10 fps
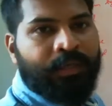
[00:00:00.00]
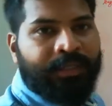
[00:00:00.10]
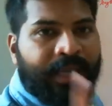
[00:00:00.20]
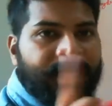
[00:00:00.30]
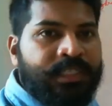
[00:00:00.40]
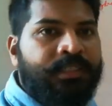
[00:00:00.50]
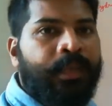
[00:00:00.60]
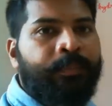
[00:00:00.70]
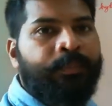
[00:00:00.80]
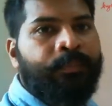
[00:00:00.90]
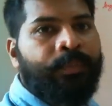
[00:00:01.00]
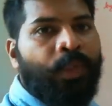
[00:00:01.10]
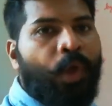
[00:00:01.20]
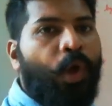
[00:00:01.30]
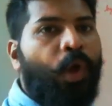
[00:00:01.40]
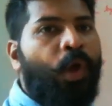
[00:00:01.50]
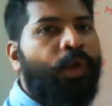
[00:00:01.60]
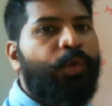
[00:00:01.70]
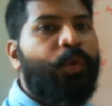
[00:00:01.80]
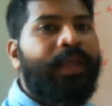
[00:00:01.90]
touch them
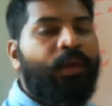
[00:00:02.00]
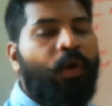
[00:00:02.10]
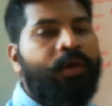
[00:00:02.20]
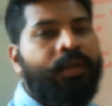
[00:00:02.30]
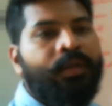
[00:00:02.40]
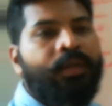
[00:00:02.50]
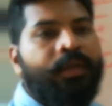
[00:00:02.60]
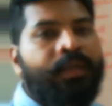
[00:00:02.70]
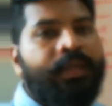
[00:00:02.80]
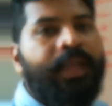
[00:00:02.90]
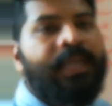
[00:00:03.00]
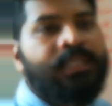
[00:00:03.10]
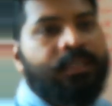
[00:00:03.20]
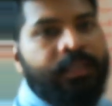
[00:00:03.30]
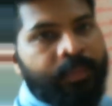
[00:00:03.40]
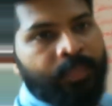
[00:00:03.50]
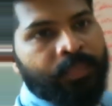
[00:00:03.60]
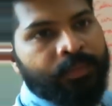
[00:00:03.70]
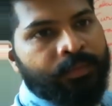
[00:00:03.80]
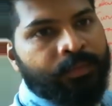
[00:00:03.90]
or you cannot taste
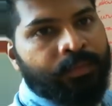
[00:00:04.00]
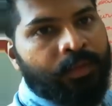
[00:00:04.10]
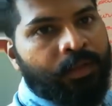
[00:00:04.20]
them.